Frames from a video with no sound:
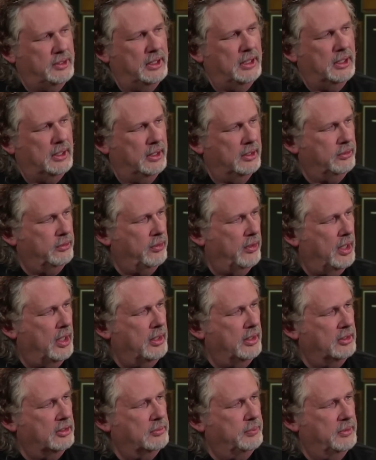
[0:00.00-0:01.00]
A
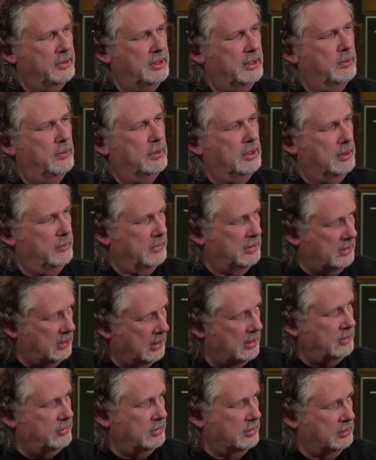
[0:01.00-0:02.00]
electronics, but there were
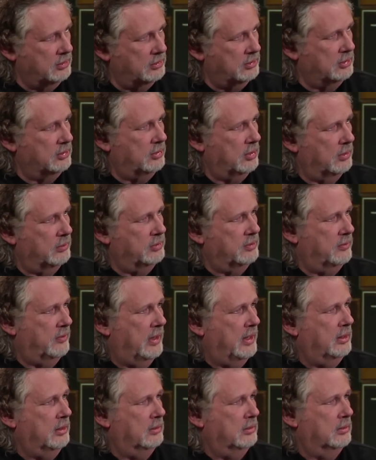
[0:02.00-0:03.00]
limitations in terms of
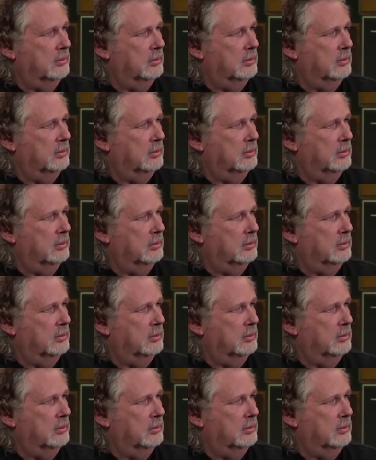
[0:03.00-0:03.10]
like.